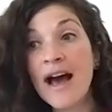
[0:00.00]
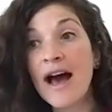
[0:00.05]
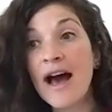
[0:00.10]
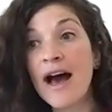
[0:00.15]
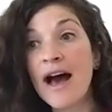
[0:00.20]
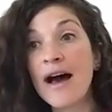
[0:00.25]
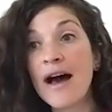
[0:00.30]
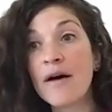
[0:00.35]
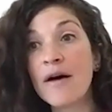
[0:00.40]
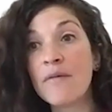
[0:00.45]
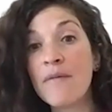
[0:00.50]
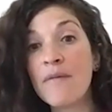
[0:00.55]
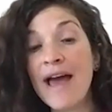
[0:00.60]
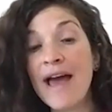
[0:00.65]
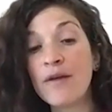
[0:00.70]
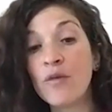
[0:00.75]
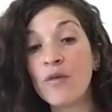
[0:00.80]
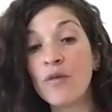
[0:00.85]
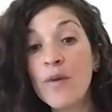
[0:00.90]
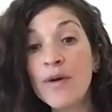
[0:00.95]

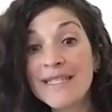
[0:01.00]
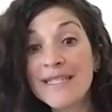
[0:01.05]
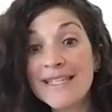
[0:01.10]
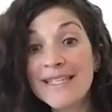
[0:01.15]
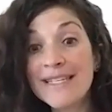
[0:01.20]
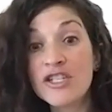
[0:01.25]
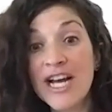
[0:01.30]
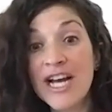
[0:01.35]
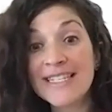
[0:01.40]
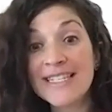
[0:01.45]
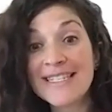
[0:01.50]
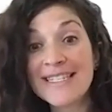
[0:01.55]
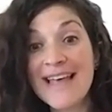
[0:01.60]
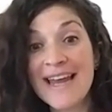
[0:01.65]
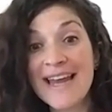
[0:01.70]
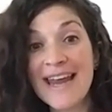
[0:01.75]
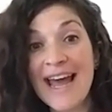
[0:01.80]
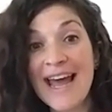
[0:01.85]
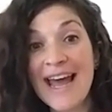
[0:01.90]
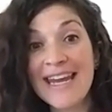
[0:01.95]
And we would suggest
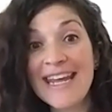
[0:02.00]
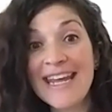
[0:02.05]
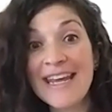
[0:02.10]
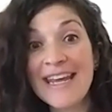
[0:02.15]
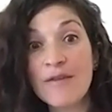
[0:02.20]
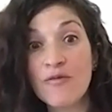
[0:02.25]
that any